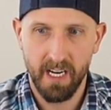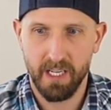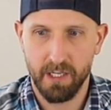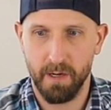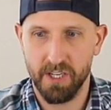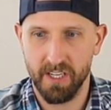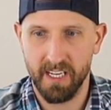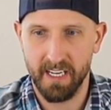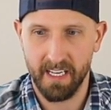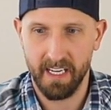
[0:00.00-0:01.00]

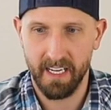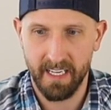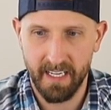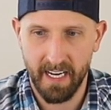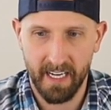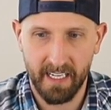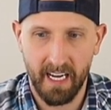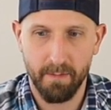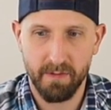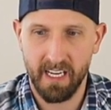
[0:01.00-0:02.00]
especially in
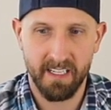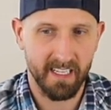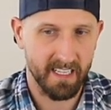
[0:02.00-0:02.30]
games against,